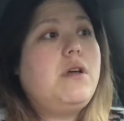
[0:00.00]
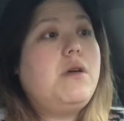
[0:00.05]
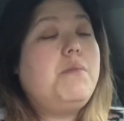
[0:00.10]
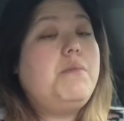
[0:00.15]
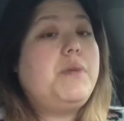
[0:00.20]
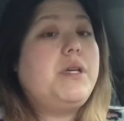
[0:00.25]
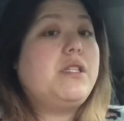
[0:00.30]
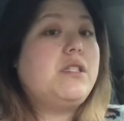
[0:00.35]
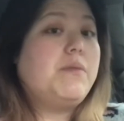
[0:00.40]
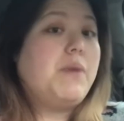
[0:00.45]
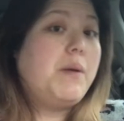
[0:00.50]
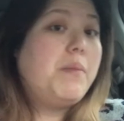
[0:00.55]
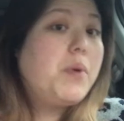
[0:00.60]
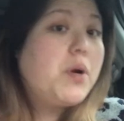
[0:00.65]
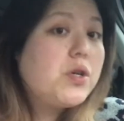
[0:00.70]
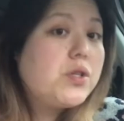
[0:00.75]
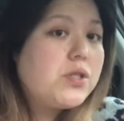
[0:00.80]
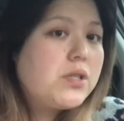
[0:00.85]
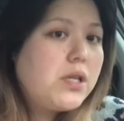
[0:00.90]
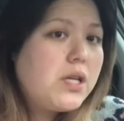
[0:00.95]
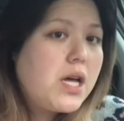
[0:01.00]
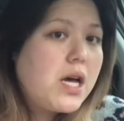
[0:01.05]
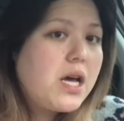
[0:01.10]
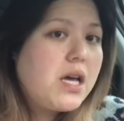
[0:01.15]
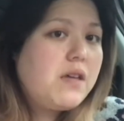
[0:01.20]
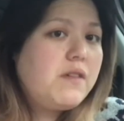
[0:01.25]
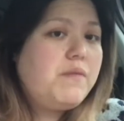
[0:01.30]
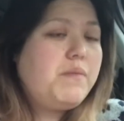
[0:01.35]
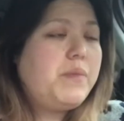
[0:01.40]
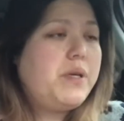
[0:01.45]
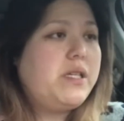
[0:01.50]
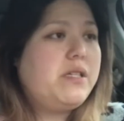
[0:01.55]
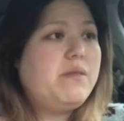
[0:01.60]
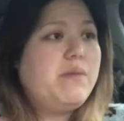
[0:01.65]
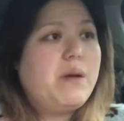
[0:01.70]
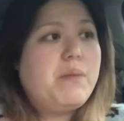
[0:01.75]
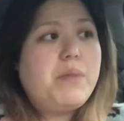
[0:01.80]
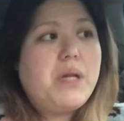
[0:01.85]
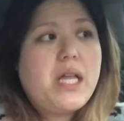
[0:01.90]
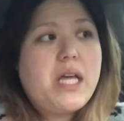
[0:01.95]
Peace in my personal life, peace in
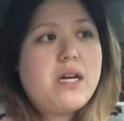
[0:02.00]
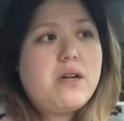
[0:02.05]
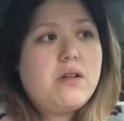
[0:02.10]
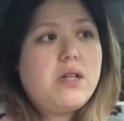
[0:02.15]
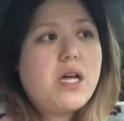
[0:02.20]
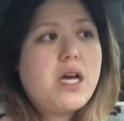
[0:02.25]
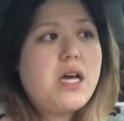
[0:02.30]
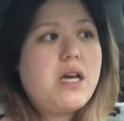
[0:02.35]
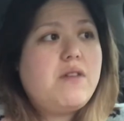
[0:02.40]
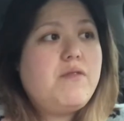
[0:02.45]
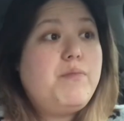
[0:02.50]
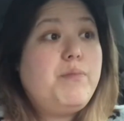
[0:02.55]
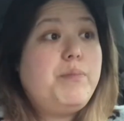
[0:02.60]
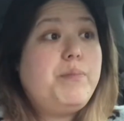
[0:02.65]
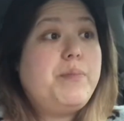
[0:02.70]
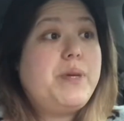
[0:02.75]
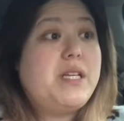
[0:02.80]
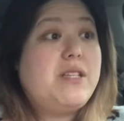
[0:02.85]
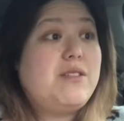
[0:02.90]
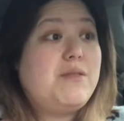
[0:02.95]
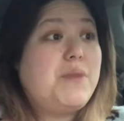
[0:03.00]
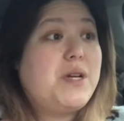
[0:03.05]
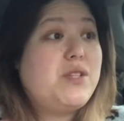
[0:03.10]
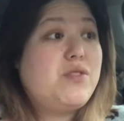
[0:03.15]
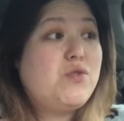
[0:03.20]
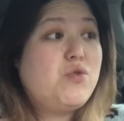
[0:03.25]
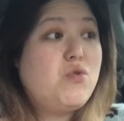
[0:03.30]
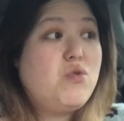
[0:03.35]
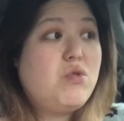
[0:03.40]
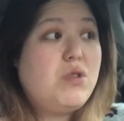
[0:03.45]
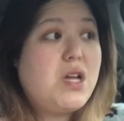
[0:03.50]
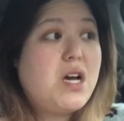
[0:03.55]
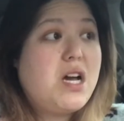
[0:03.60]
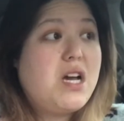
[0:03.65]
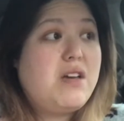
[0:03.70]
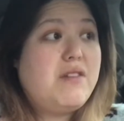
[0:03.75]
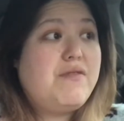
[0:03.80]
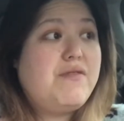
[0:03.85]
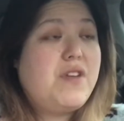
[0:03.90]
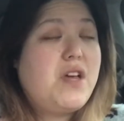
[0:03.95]
my planner life, peace in my school
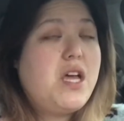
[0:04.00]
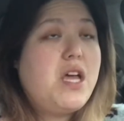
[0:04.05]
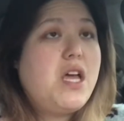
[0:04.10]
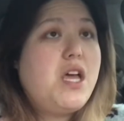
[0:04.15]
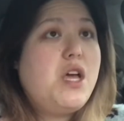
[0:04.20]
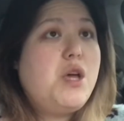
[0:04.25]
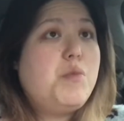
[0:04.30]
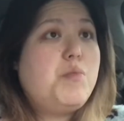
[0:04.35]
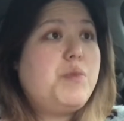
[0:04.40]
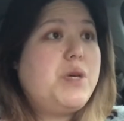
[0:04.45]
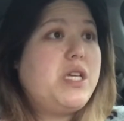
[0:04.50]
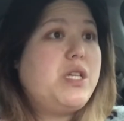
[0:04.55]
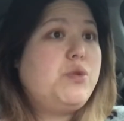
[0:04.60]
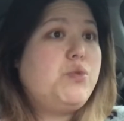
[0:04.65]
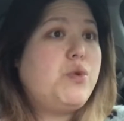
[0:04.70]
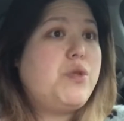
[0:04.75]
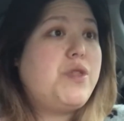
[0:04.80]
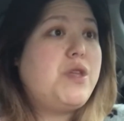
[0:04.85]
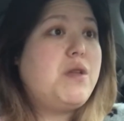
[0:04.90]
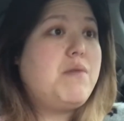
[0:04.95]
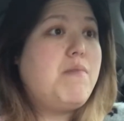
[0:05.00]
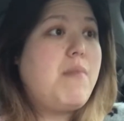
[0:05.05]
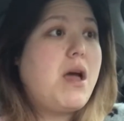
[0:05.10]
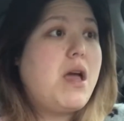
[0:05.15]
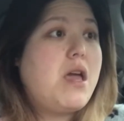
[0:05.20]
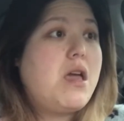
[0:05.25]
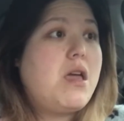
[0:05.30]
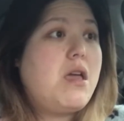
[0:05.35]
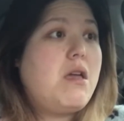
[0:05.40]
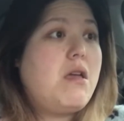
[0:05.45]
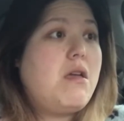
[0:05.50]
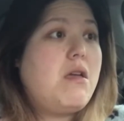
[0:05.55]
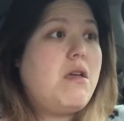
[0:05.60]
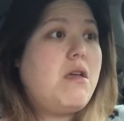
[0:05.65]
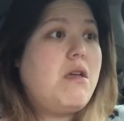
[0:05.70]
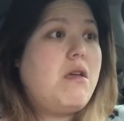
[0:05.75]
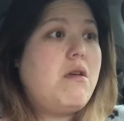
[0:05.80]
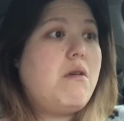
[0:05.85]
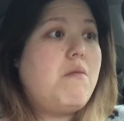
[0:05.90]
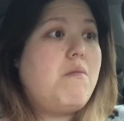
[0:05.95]
life, peace within my
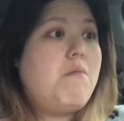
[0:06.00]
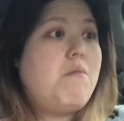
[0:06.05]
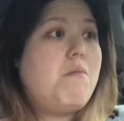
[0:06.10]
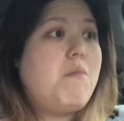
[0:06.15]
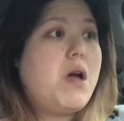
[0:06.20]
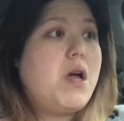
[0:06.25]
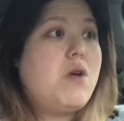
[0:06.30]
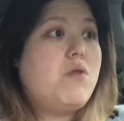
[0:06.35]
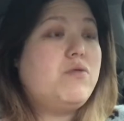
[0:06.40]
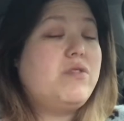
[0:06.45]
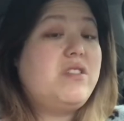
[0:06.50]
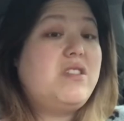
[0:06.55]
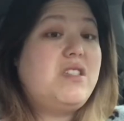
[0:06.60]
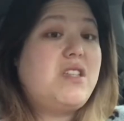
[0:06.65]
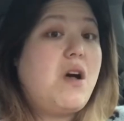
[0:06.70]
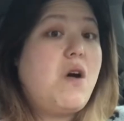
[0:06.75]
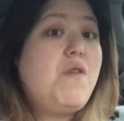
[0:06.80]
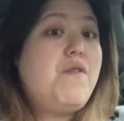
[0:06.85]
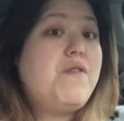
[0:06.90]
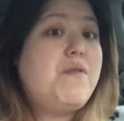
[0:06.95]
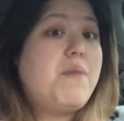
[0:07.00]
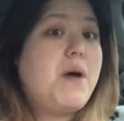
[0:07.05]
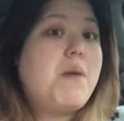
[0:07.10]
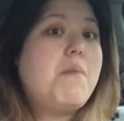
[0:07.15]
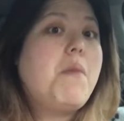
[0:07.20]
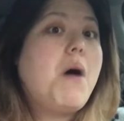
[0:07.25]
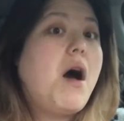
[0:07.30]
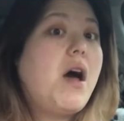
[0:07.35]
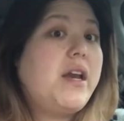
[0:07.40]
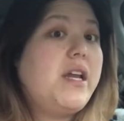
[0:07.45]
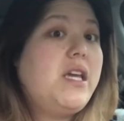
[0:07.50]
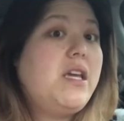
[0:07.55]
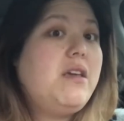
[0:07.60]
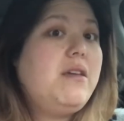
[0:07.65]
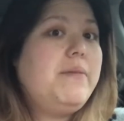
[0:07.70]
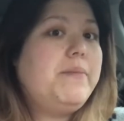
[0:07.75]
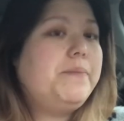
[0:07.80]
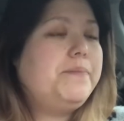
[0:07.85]
own self and my body.